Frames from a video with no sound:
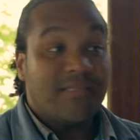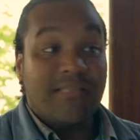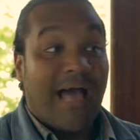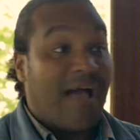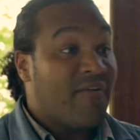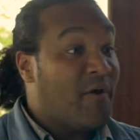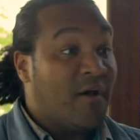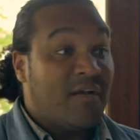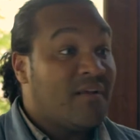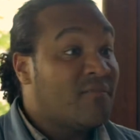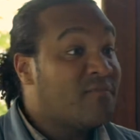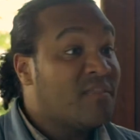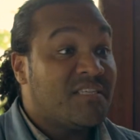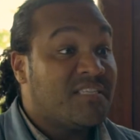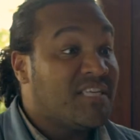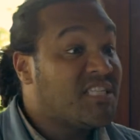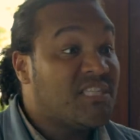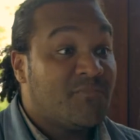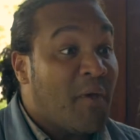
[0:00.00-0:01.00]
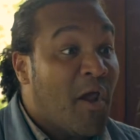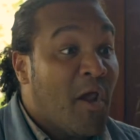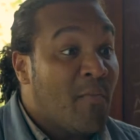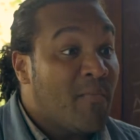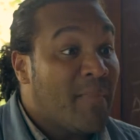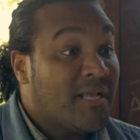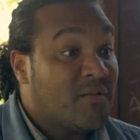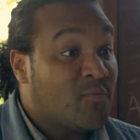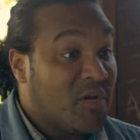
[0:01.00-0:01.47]
I've heard of this
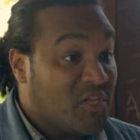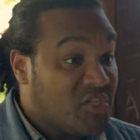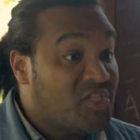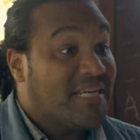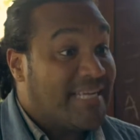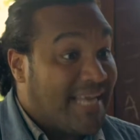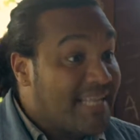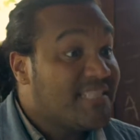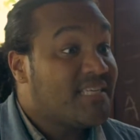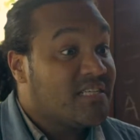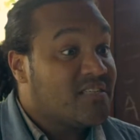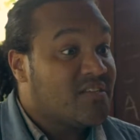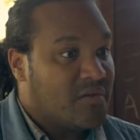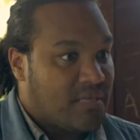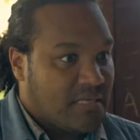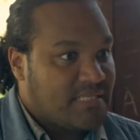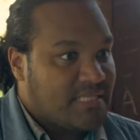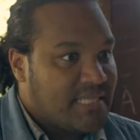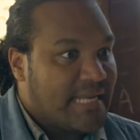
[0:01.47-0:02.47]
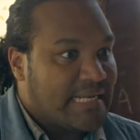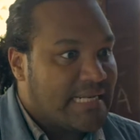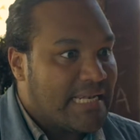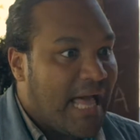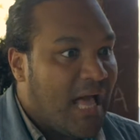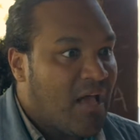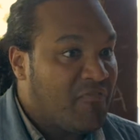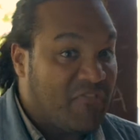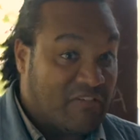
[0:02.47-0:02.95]
experiment where genetics could extend
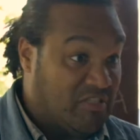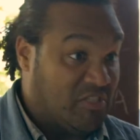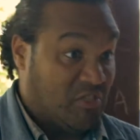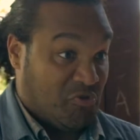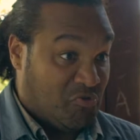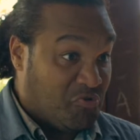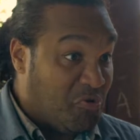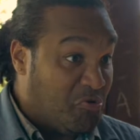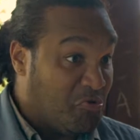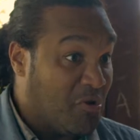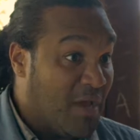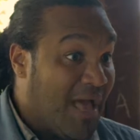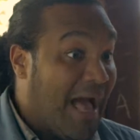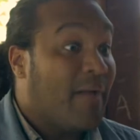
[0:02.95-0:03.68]
life. Is it true?